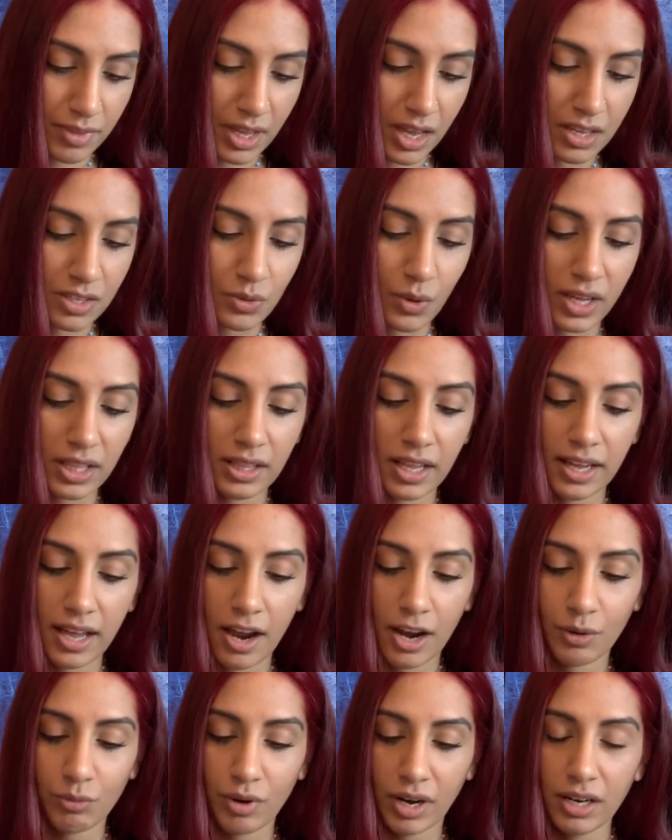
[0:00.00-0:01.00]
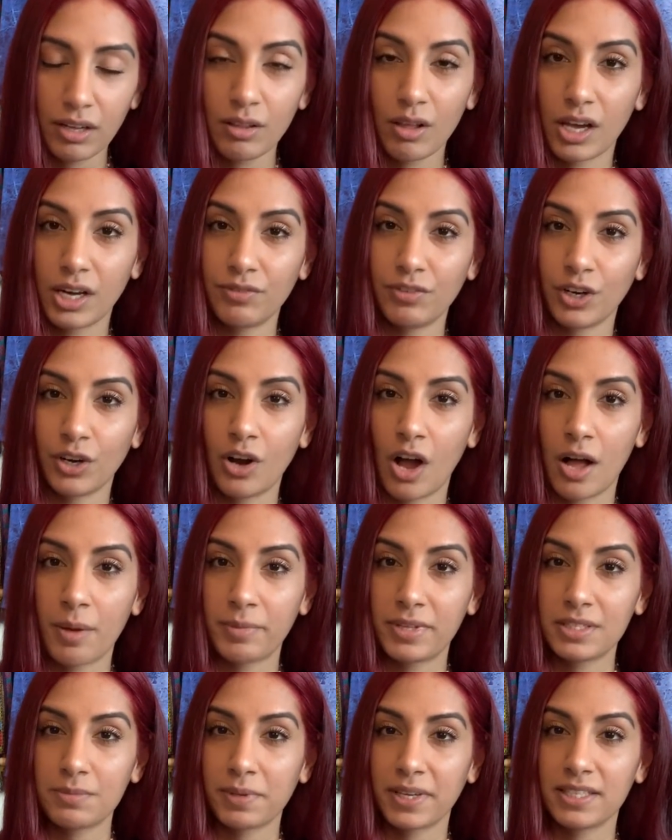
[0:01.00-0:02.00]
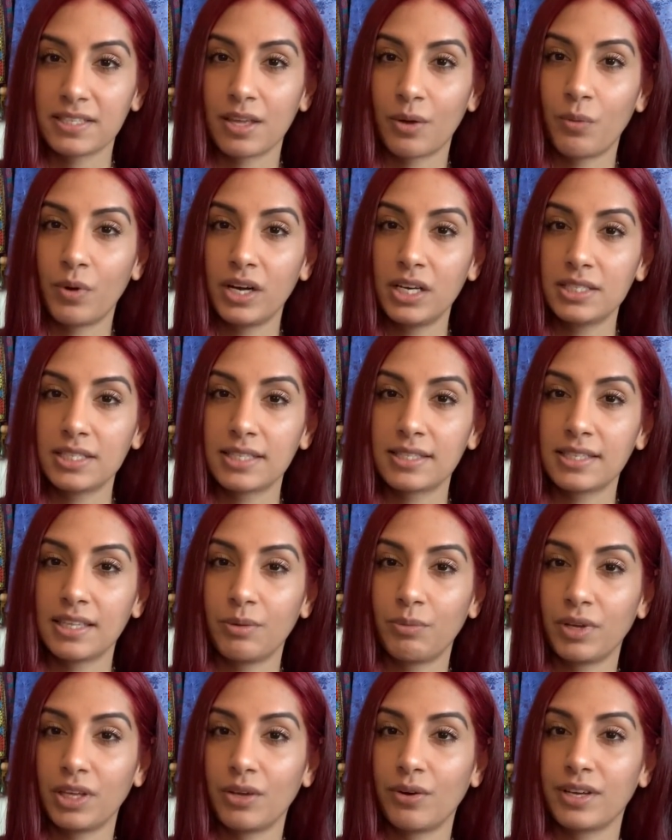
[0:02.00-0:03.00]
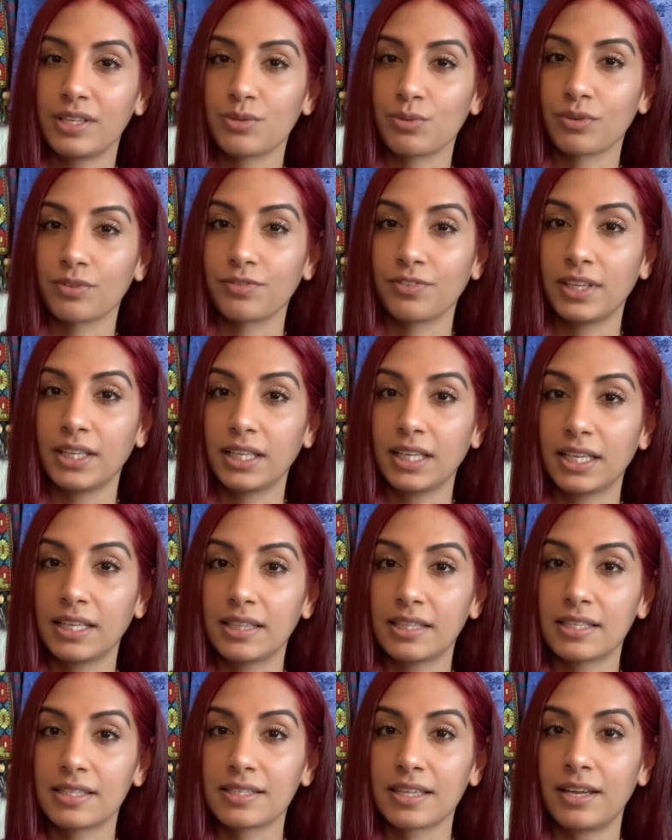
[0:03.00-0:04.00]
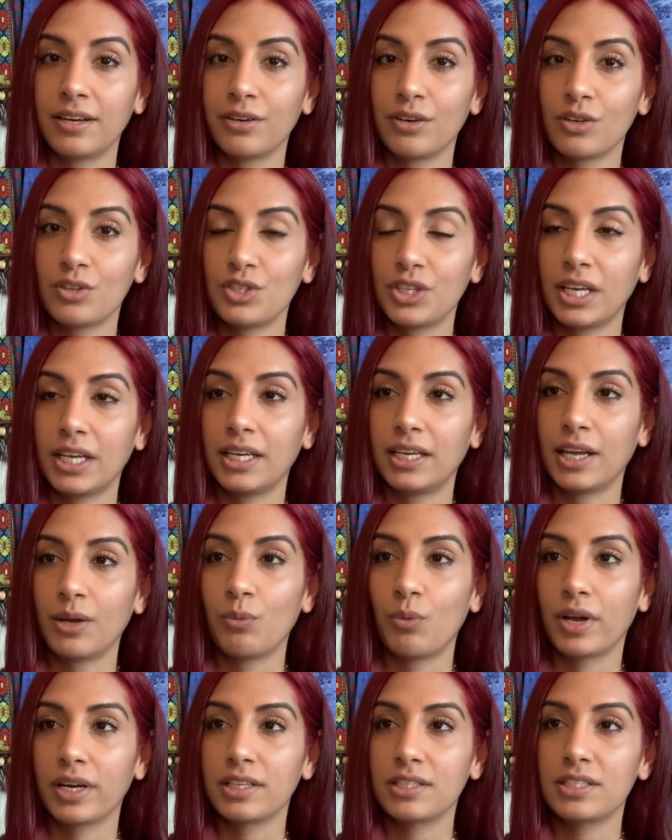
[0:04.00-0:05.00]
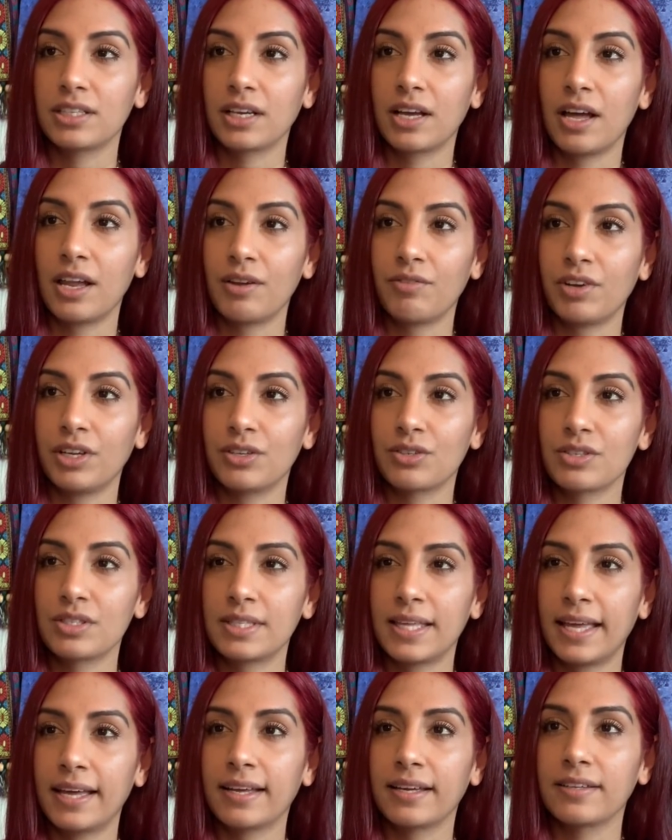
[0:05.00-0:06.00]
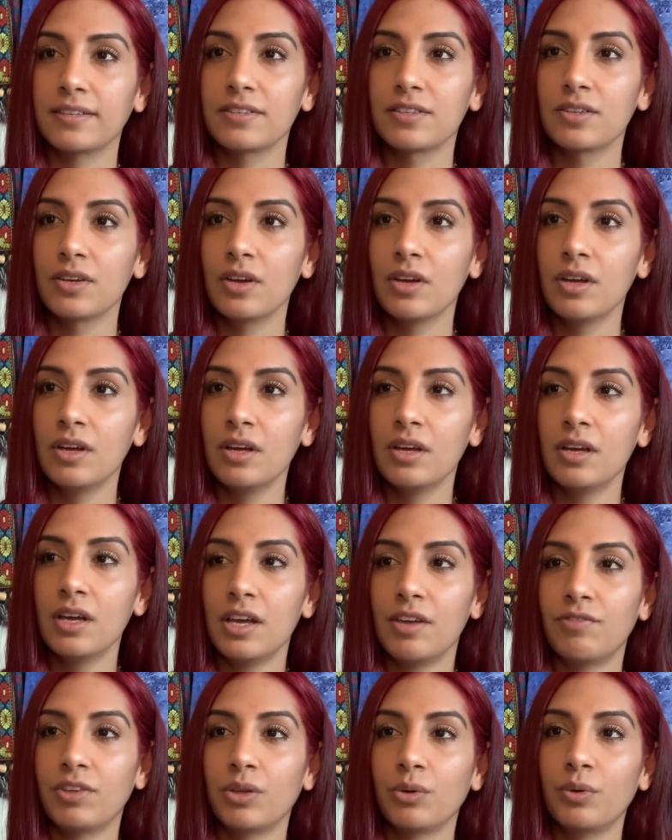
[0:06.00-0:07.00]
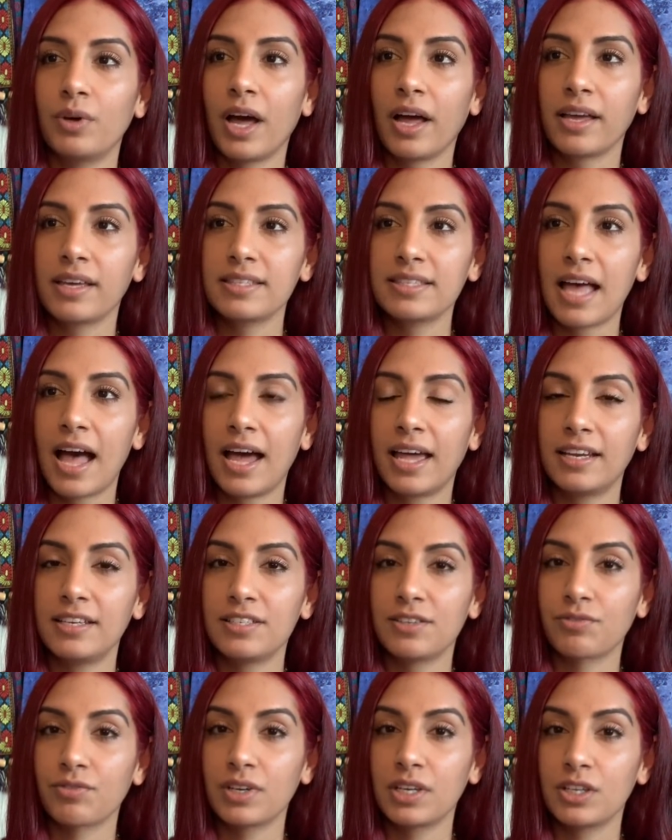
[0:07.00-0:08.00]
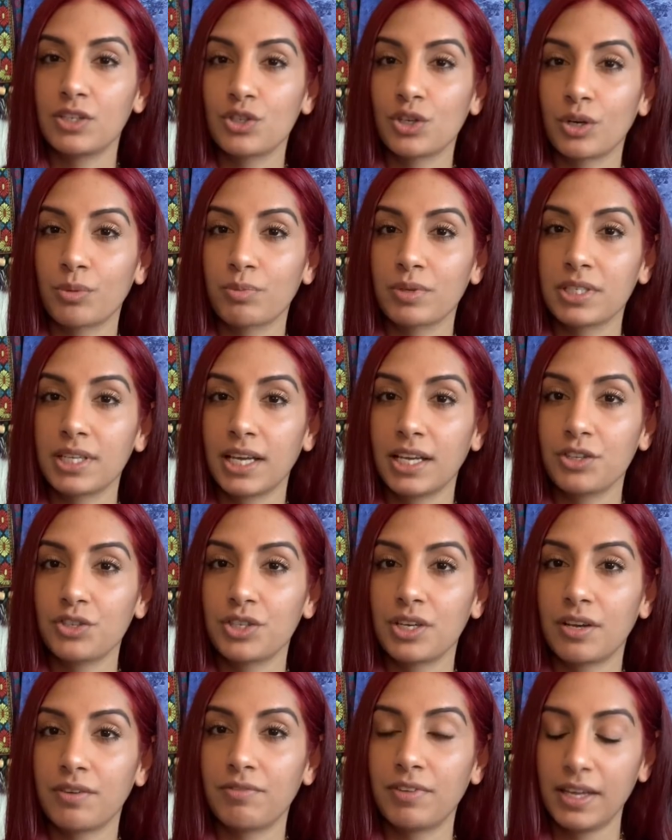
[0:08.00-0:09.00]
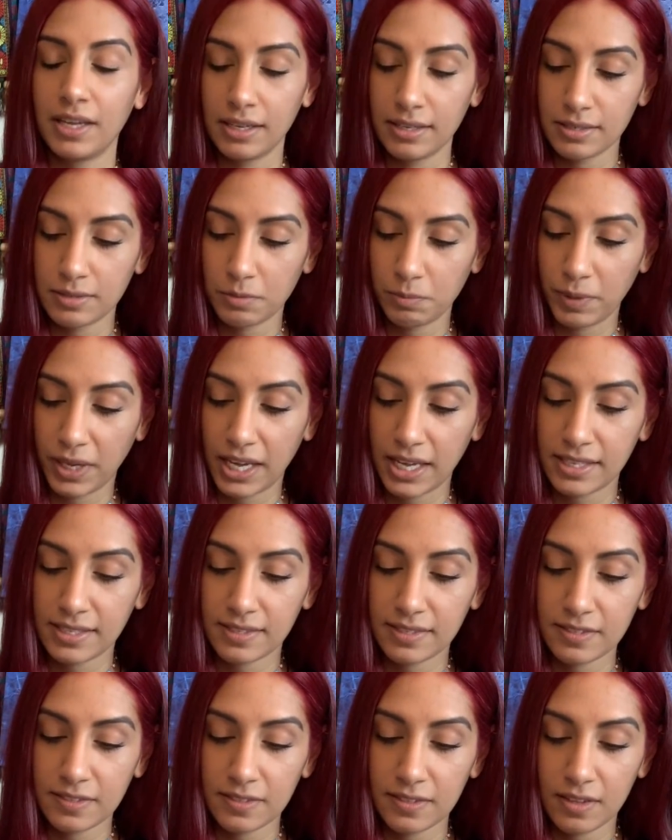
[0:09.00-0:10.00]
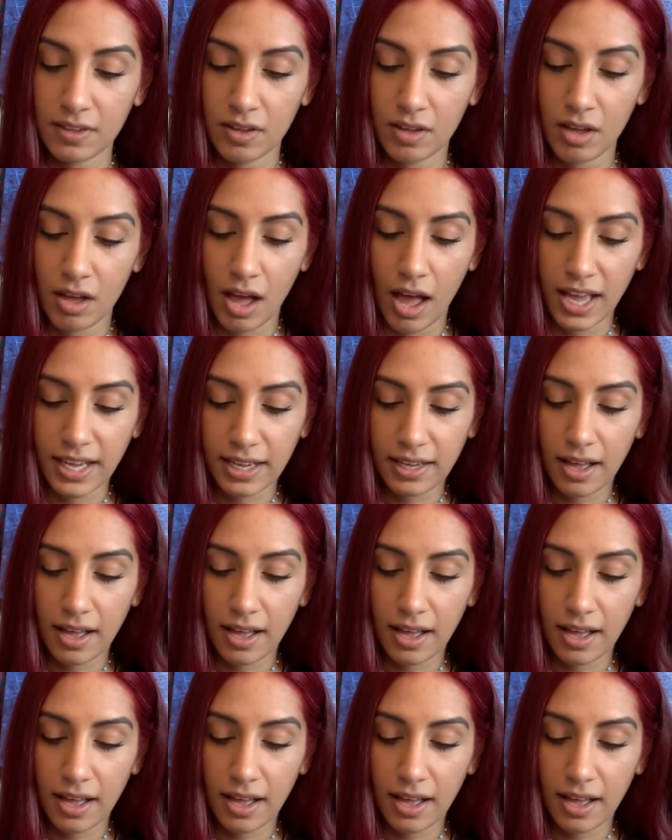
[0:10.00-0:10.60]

so I read a lot of your comments because I wanted to see what you guys were feeling in this energy, and I wanted to kind of understand if you guys had a different interpretation of it, because I